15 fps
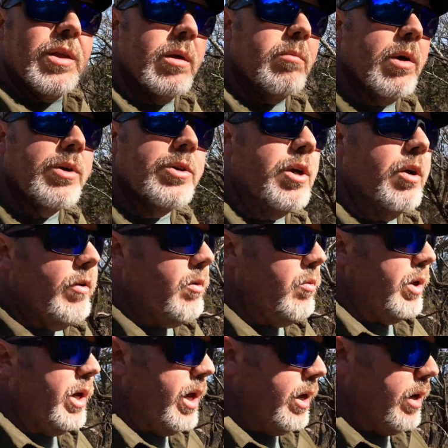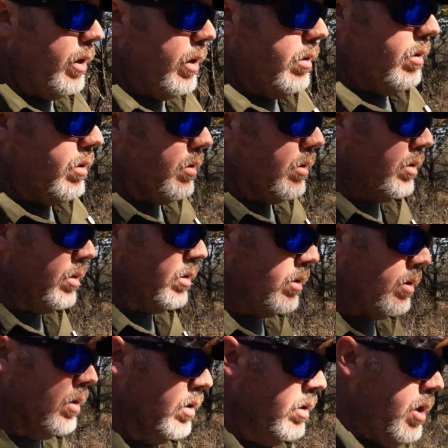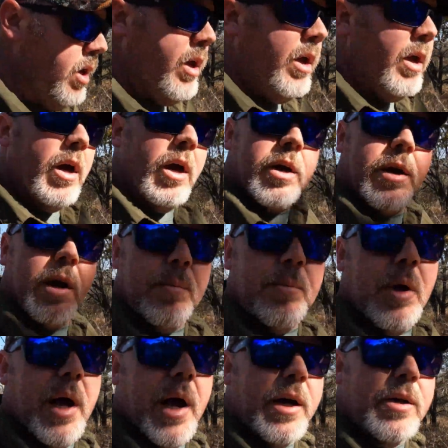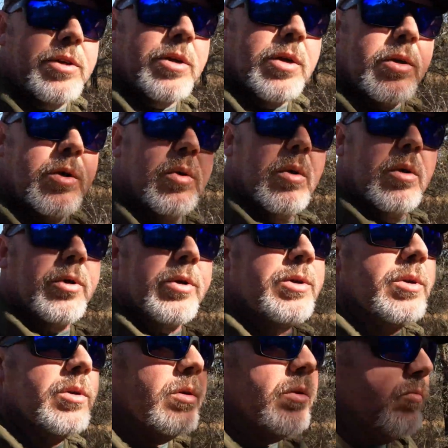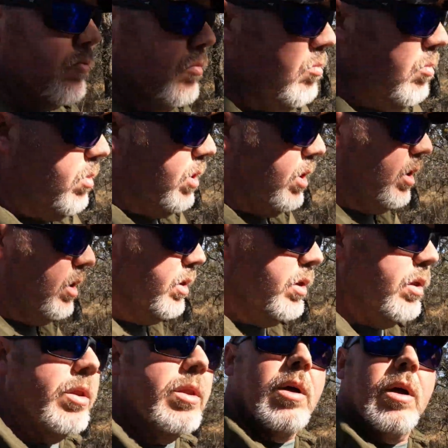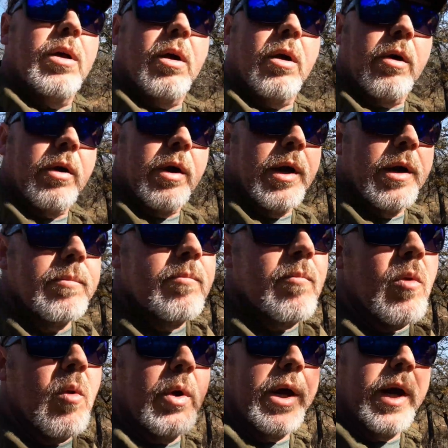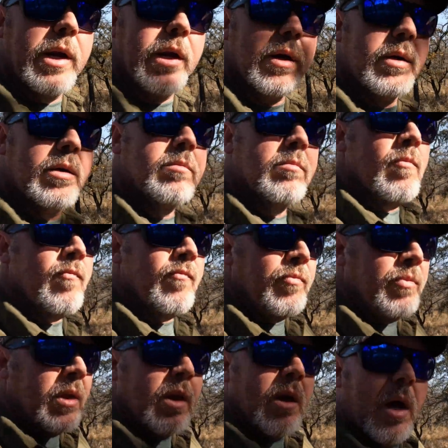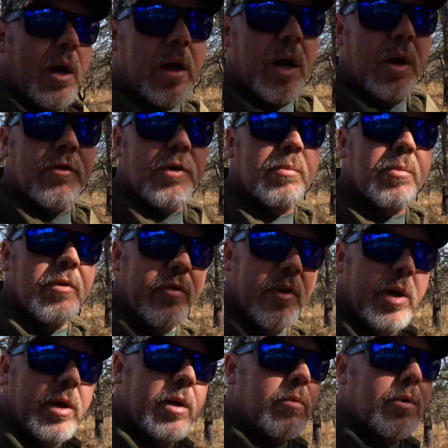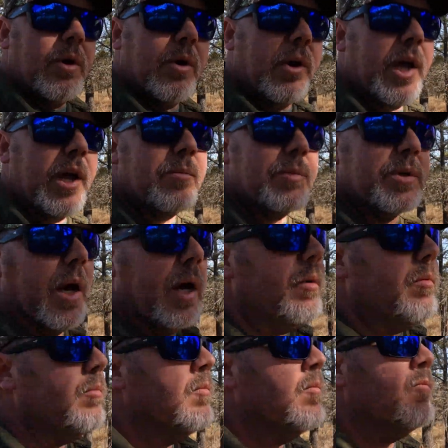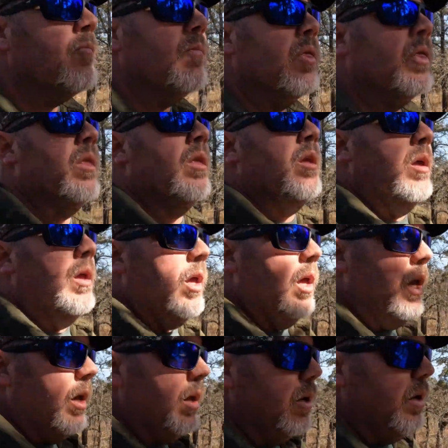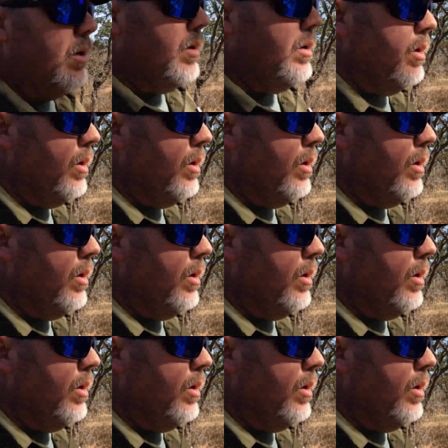think much of it. We had a couple ice coolers on our, we had a covered pavilion with our campsite, and